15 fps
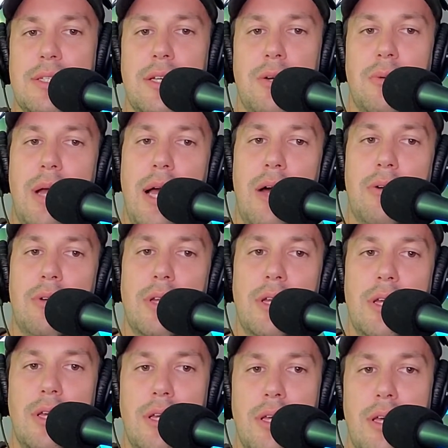round
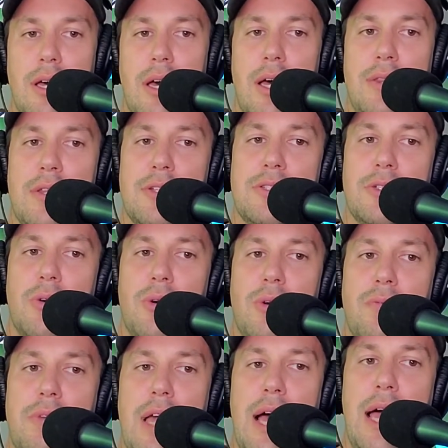the score
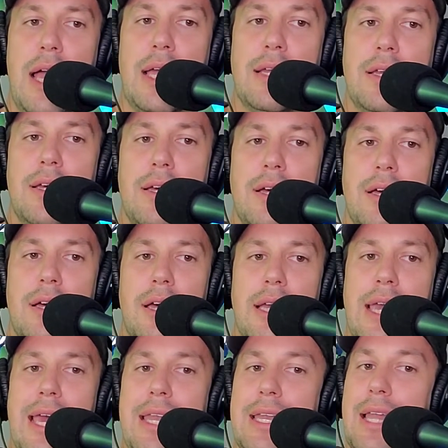of 9.
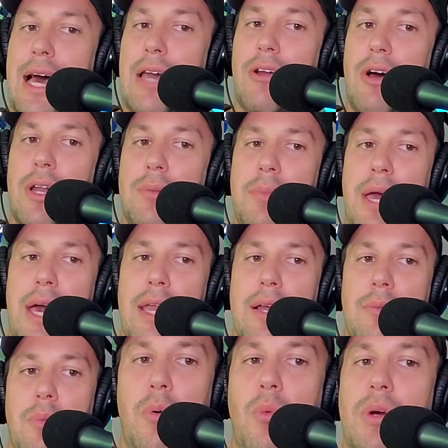Again, not automatic,
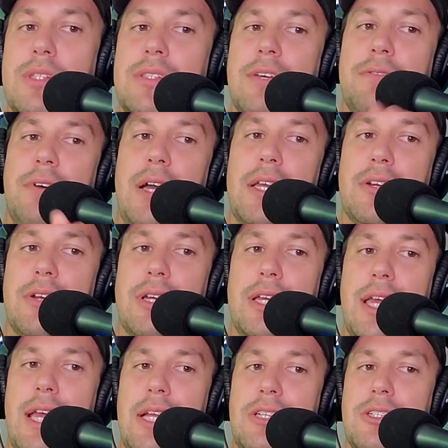was the fighter
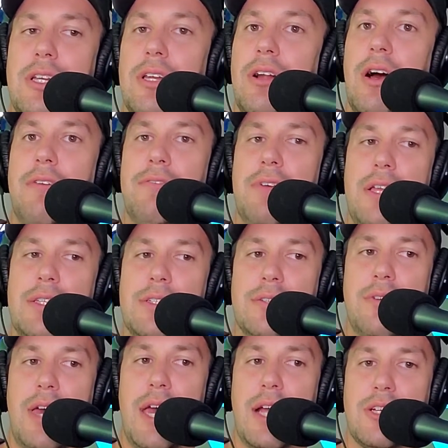engaged in offensive
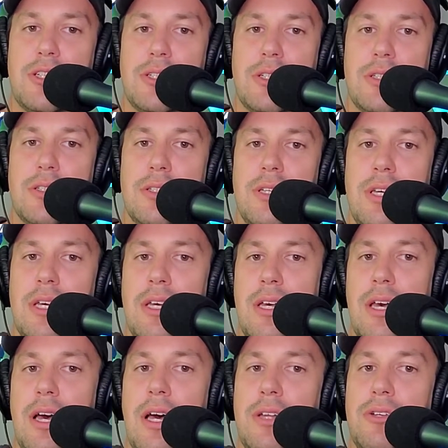actions
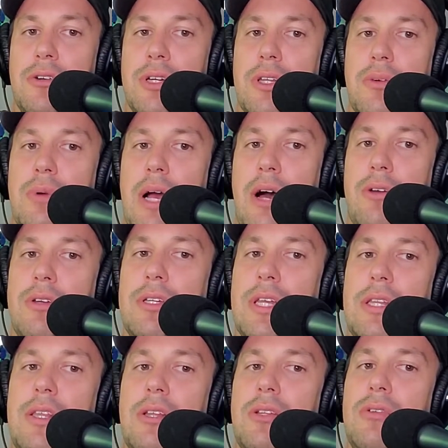during the round?
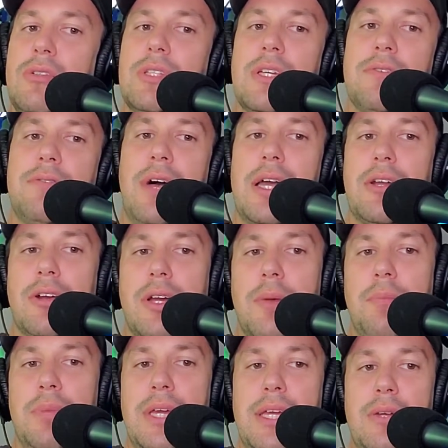Did the losing fighter
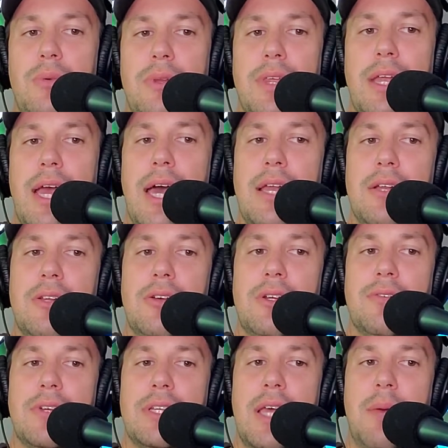compete with an attitude
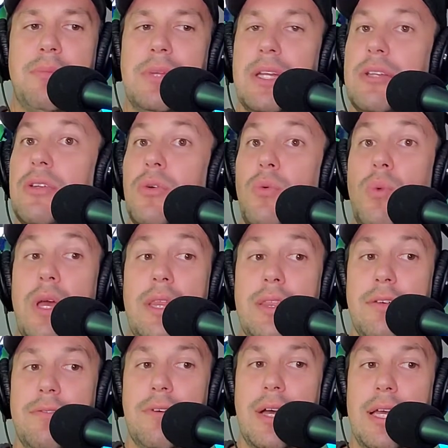of attempting to win
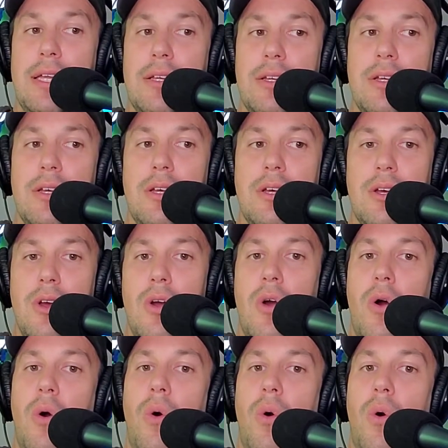the fight,
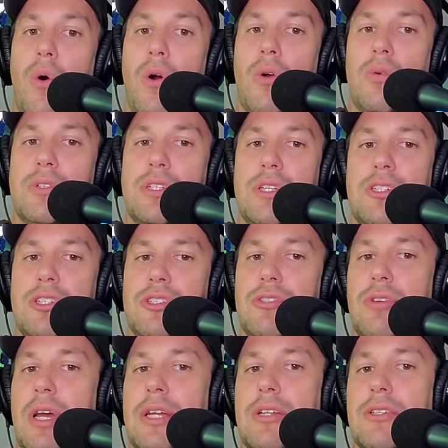or was he just
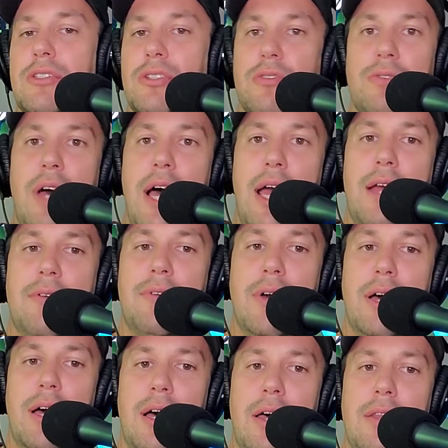trying to survive
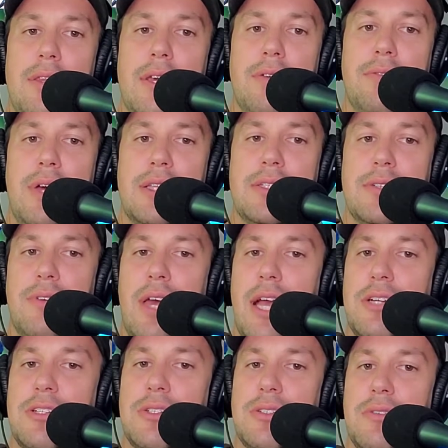the offensive
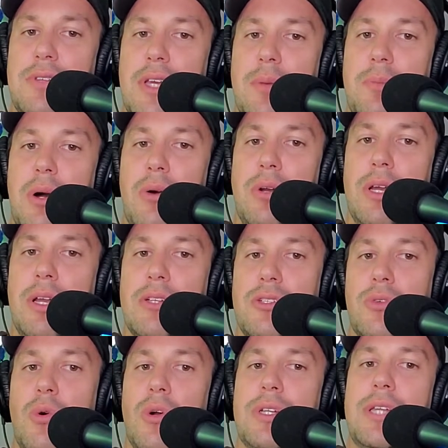actions of the opponent? A
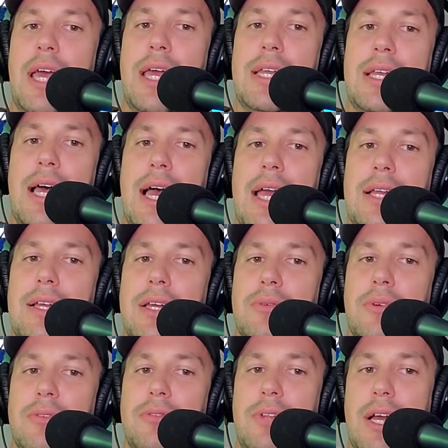score 10-9 can
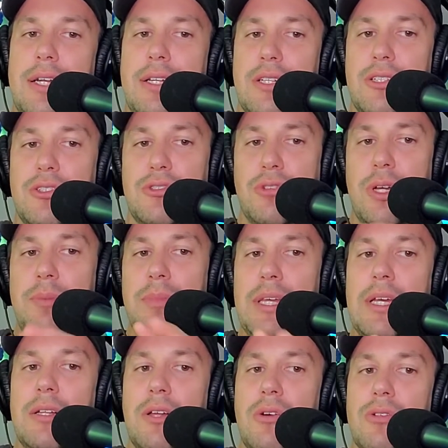reflect
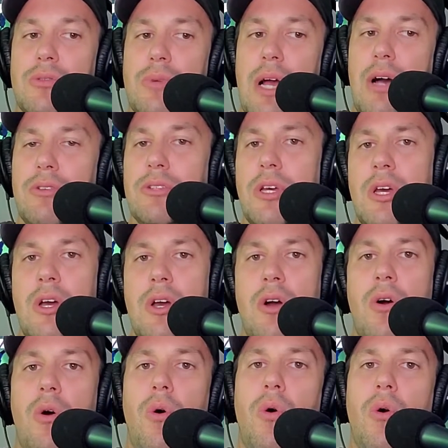extremely close rounds
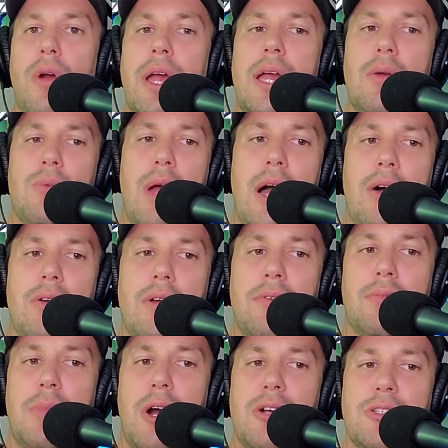or a round of
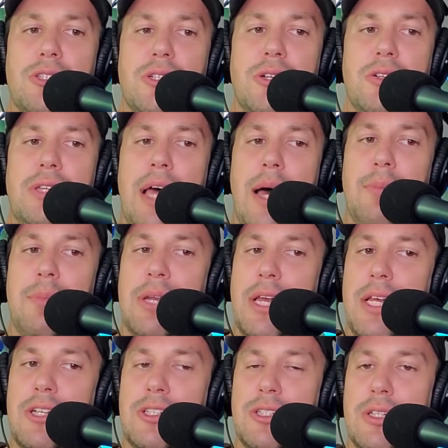marginal
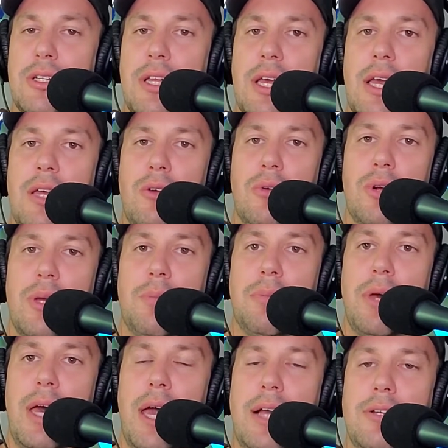domination and or
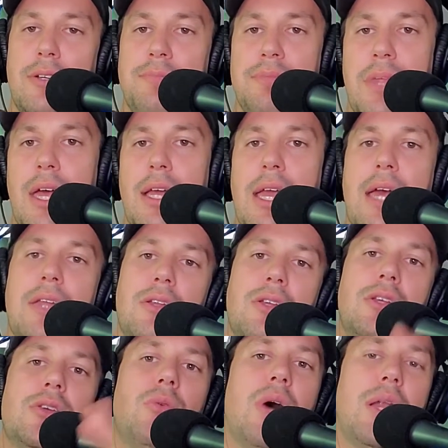impact. Again,
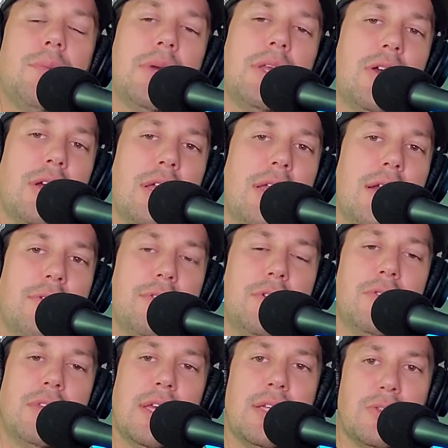you want to be looking at a few
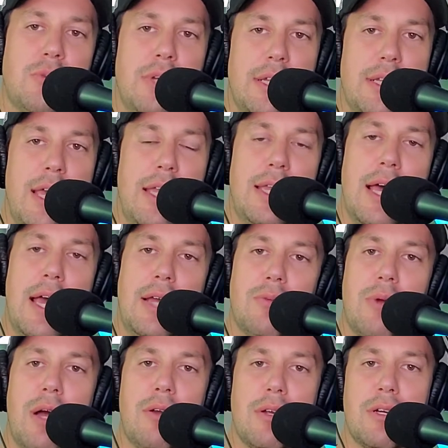things when a 10-9
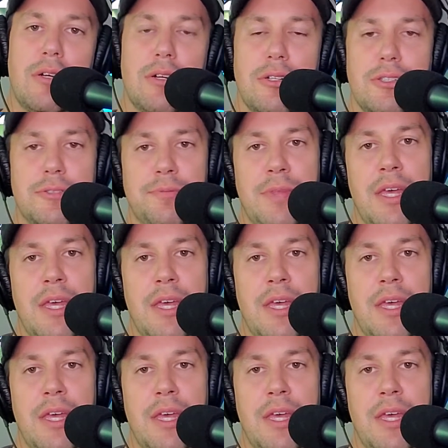round occurs.